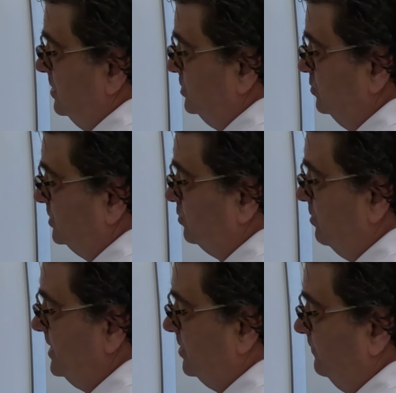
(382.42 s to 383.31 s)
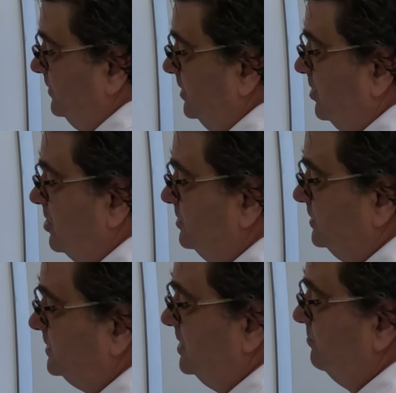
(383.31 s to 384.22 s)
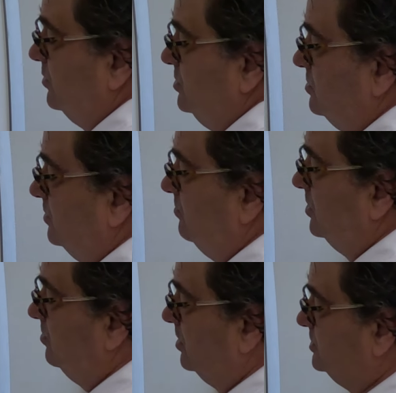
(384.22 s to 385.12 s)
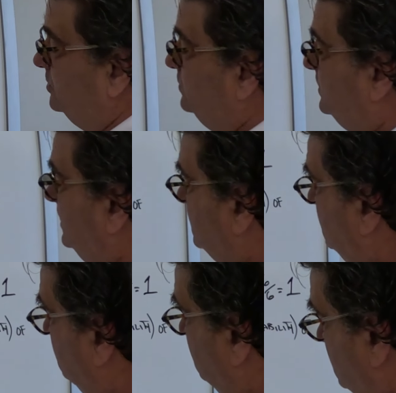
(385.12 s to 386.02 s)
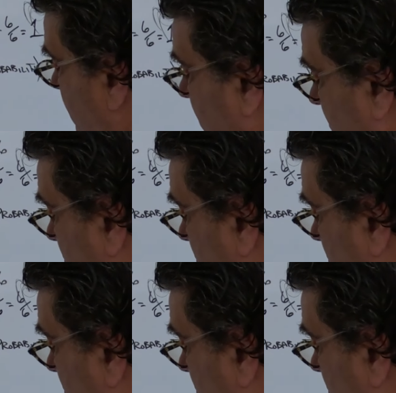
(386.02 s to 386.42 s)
to a 12. The largest number you can roll are 2 6s, and that's a